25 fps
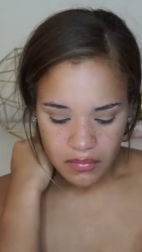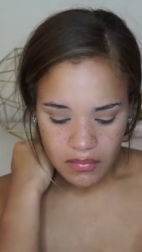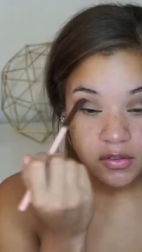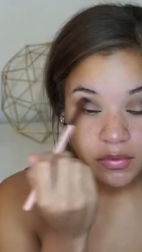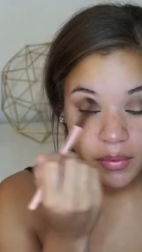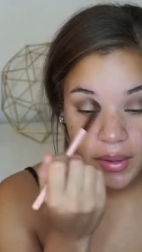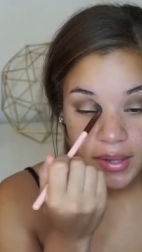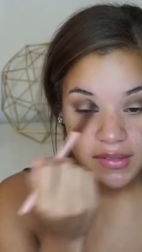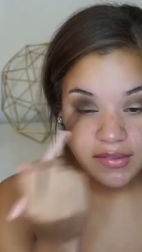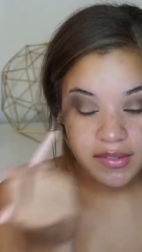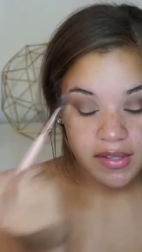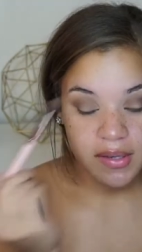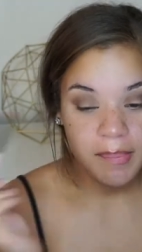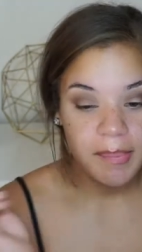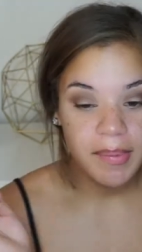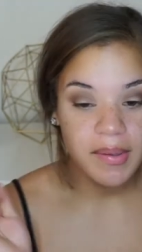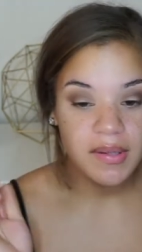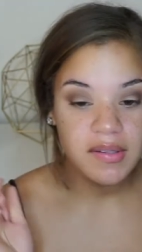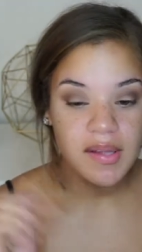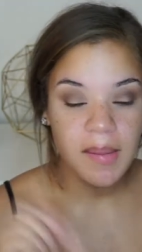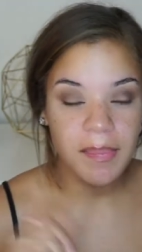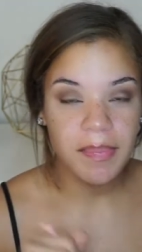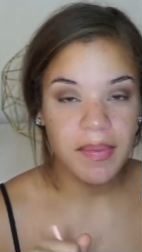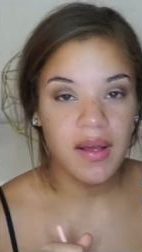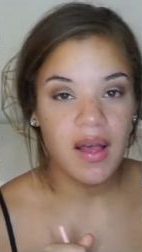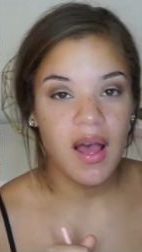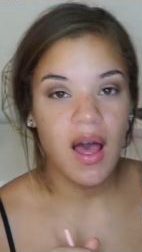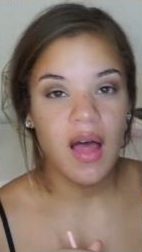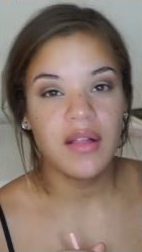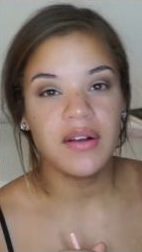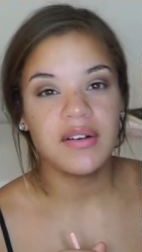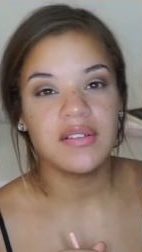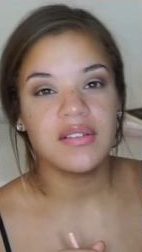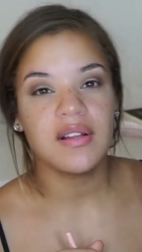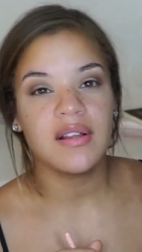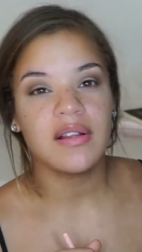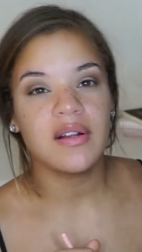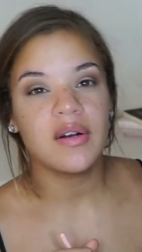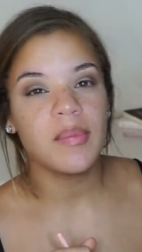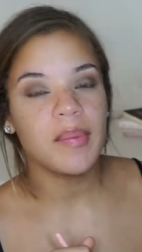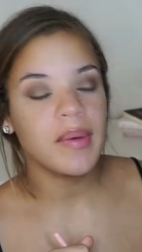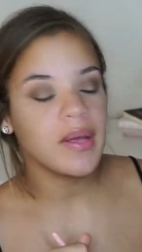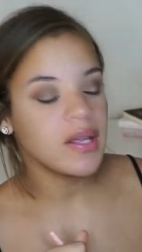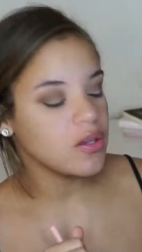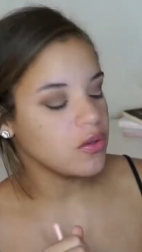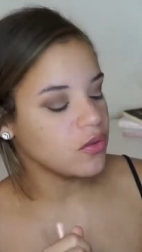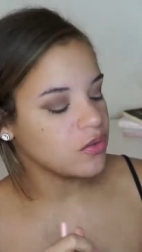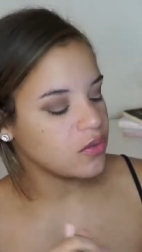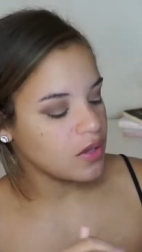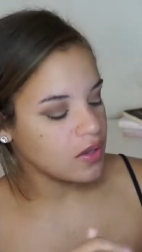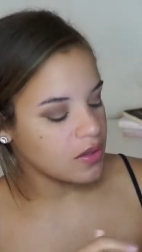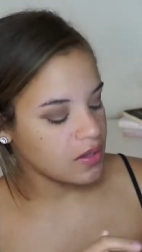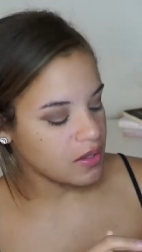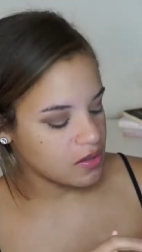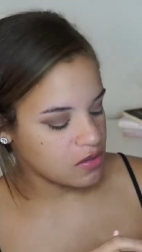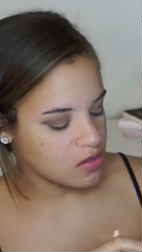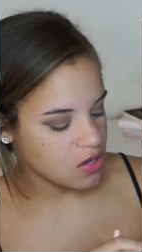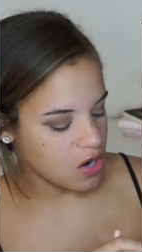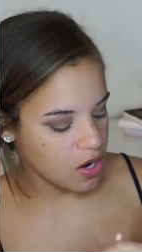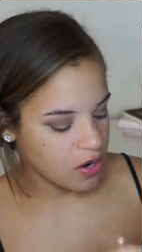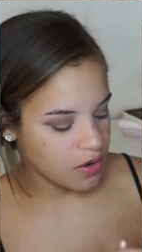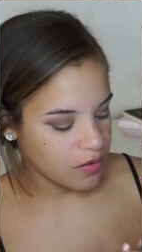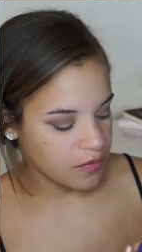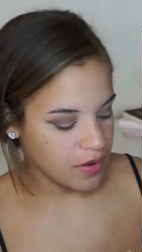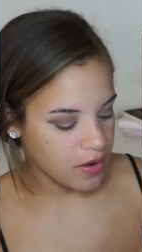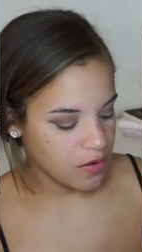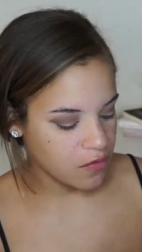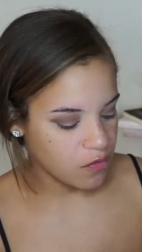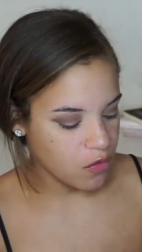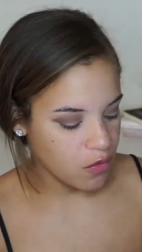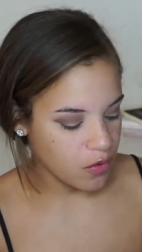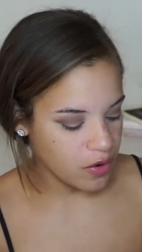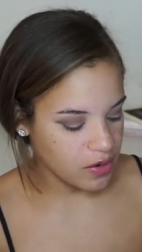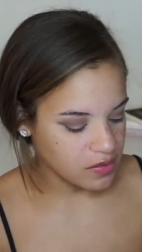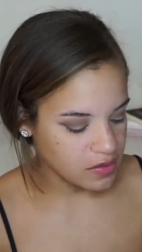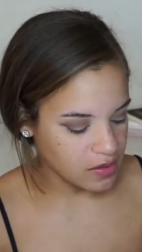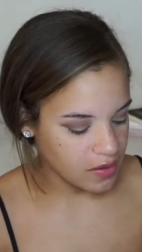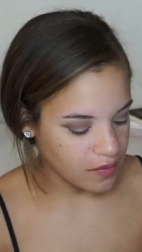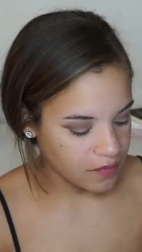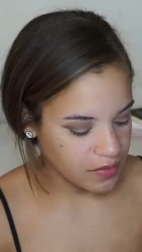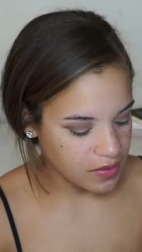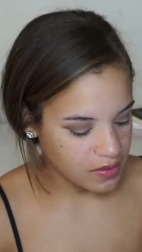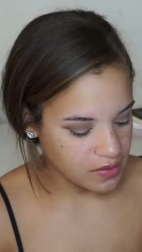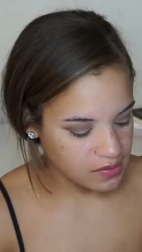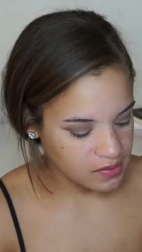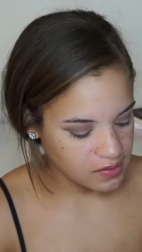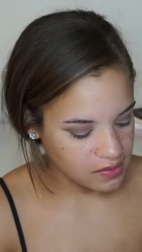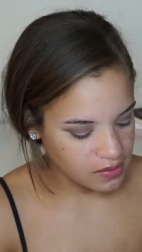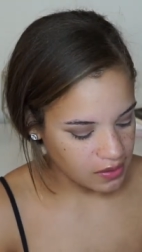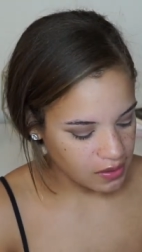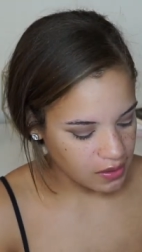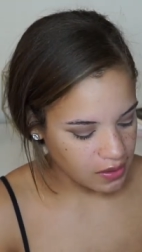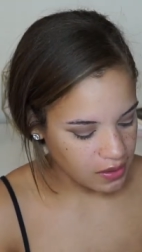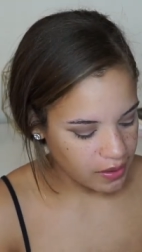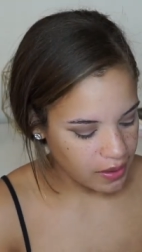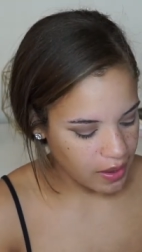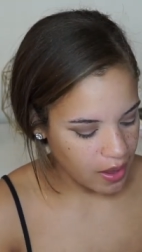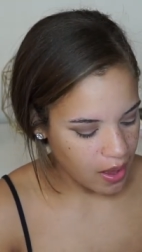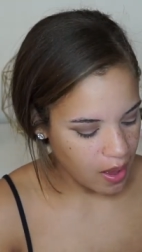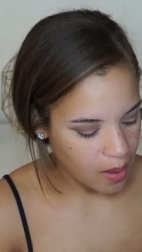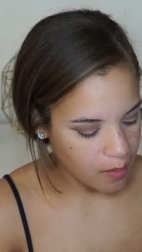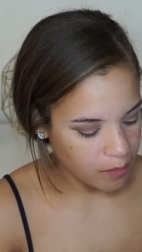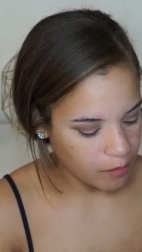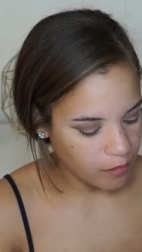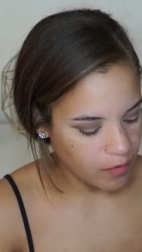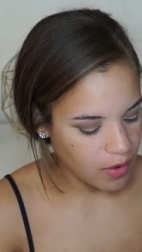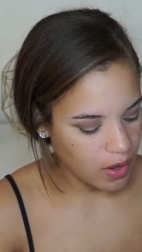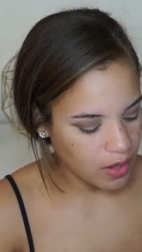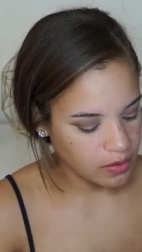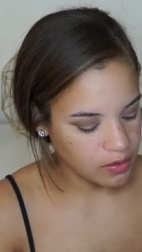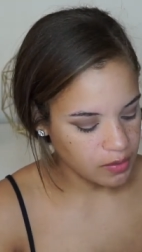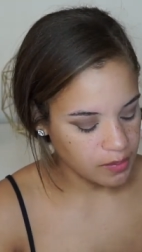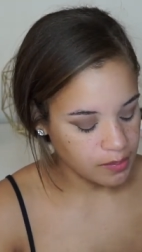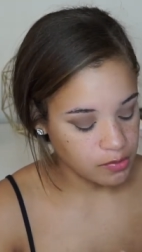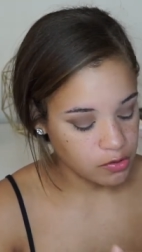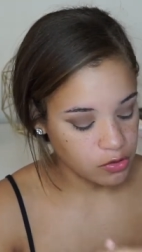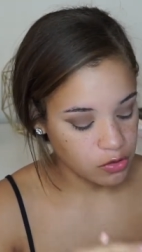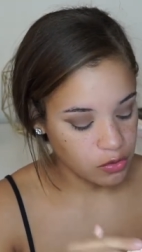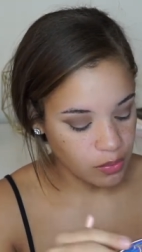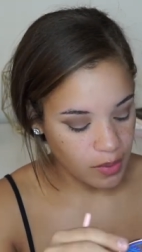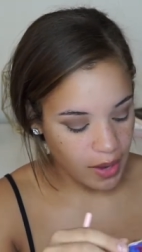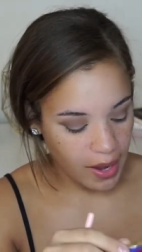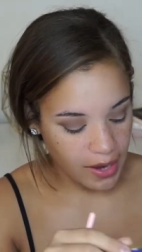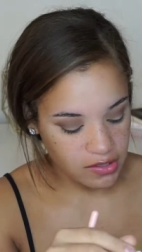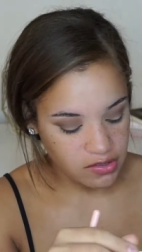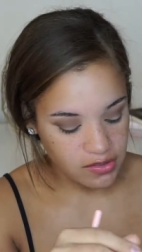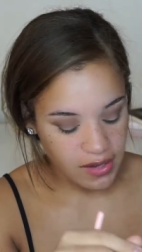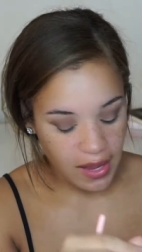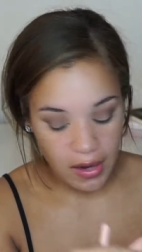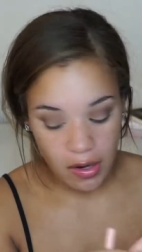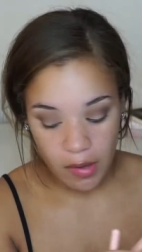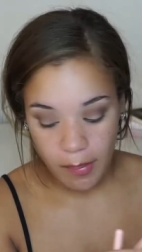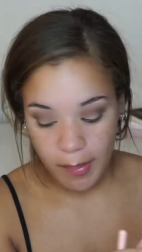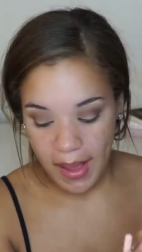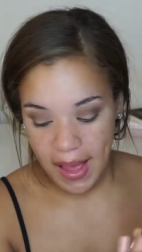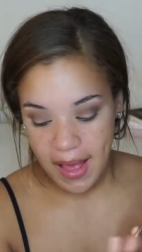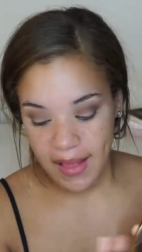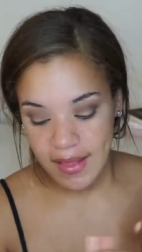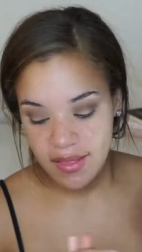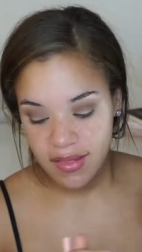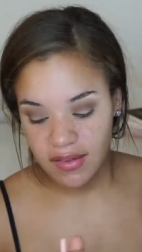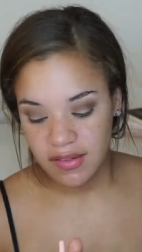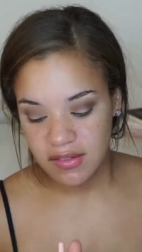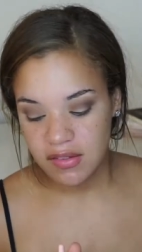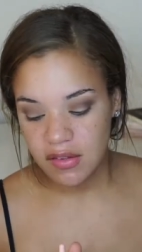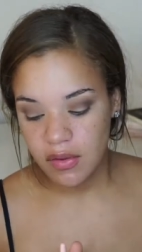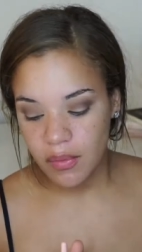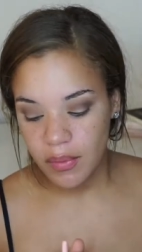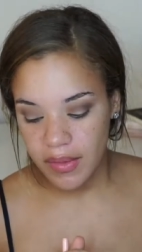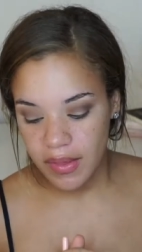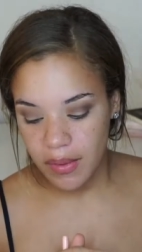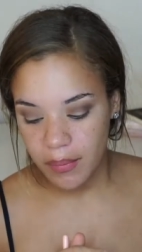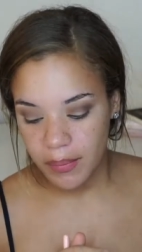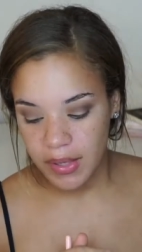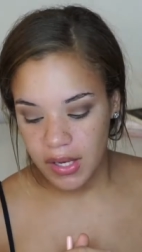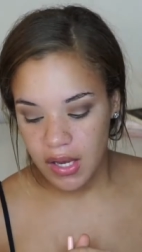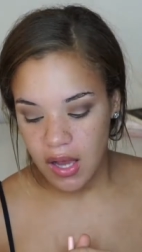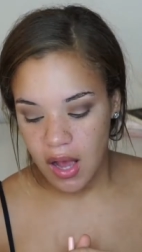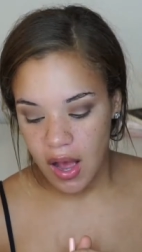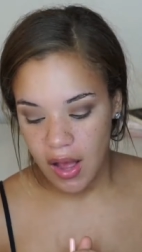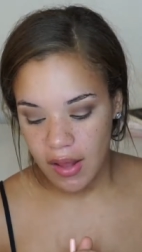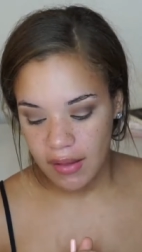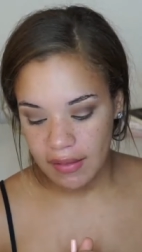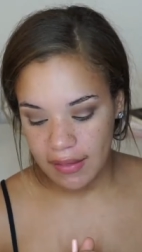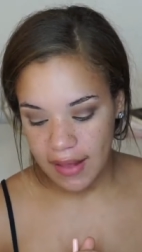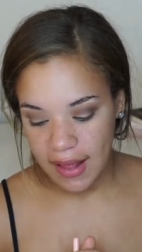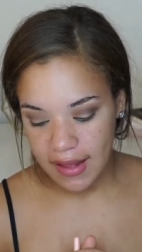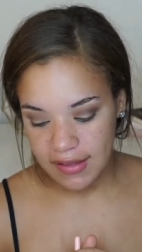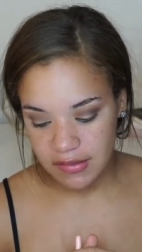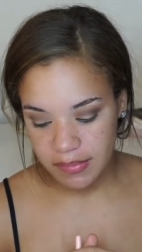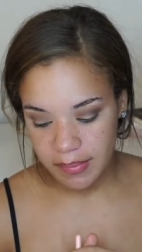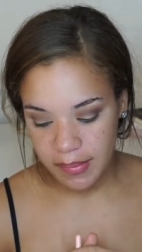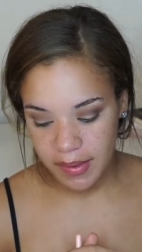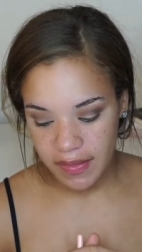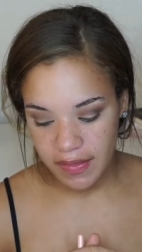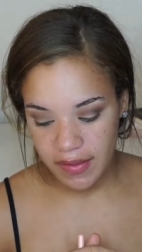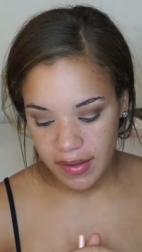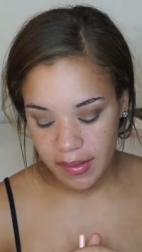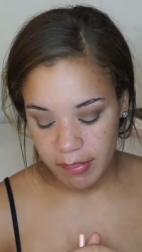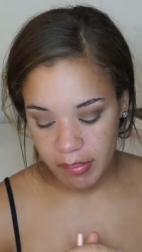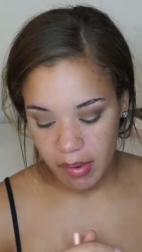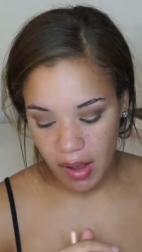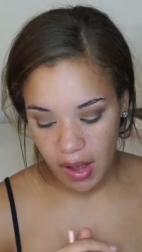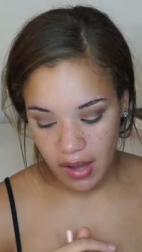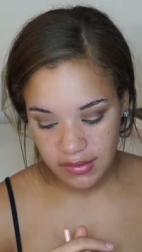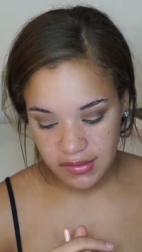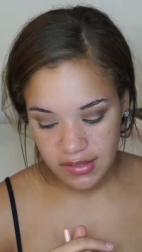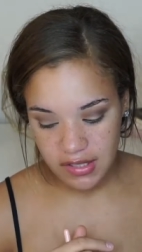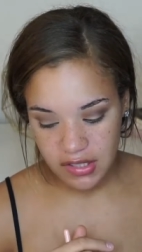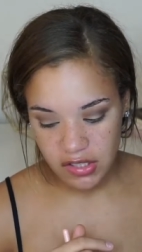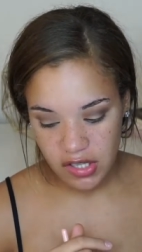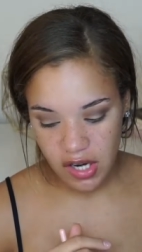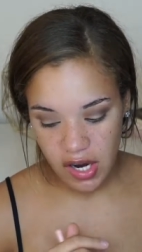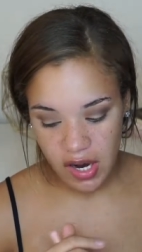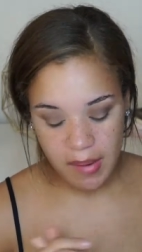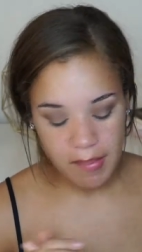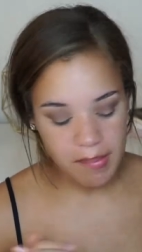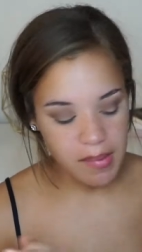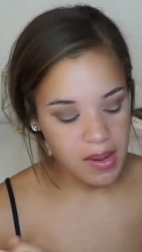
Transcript: So I did build up the colors a little bit using the Tarte Rainforest of the Sea um, Volume two eyeshadow palette. This is the one that we got last month in BoxyCharm.